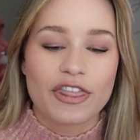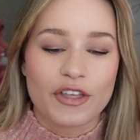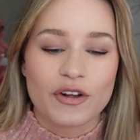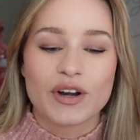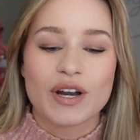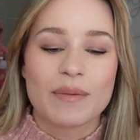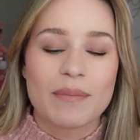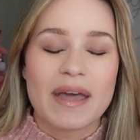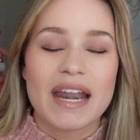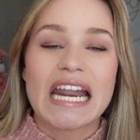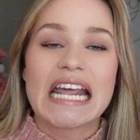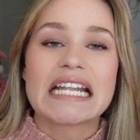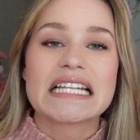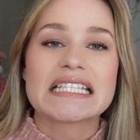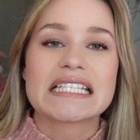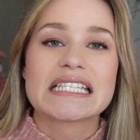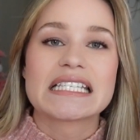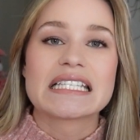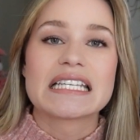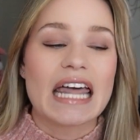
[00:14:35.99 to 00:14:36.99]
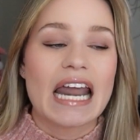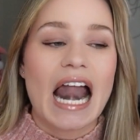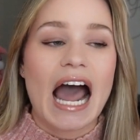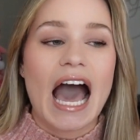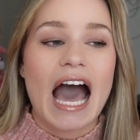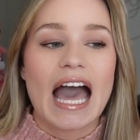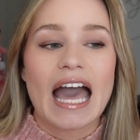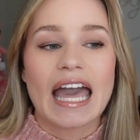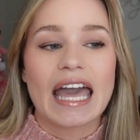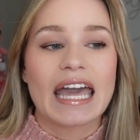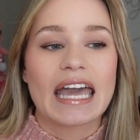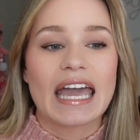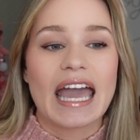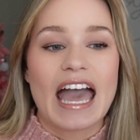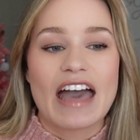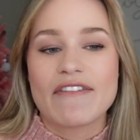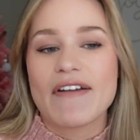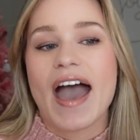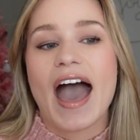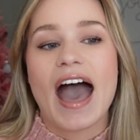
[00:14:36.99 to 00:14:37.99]
30 minutes that I
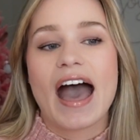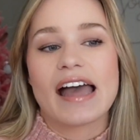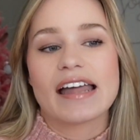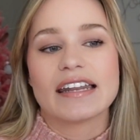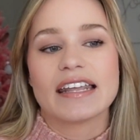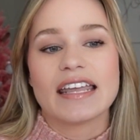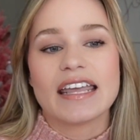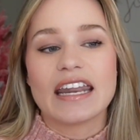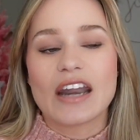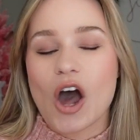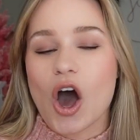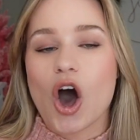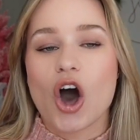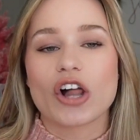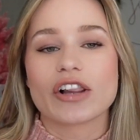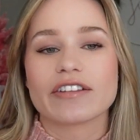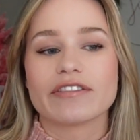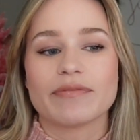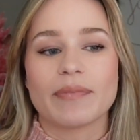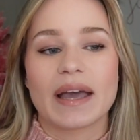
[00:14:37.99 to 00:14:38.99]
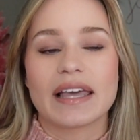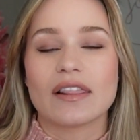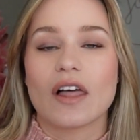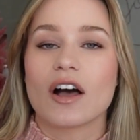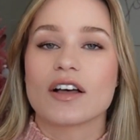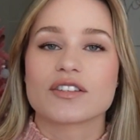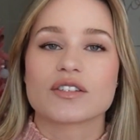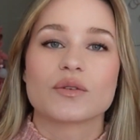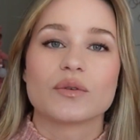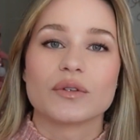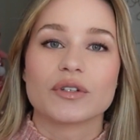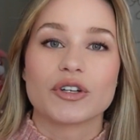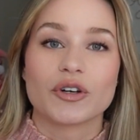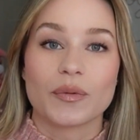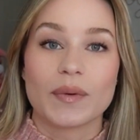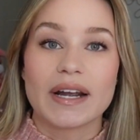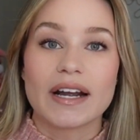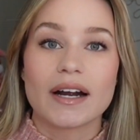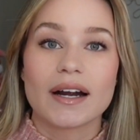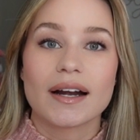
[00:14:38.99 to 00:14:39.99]
have had in all of my law school
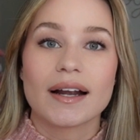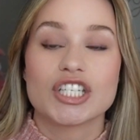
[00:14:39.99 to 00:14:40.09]
career.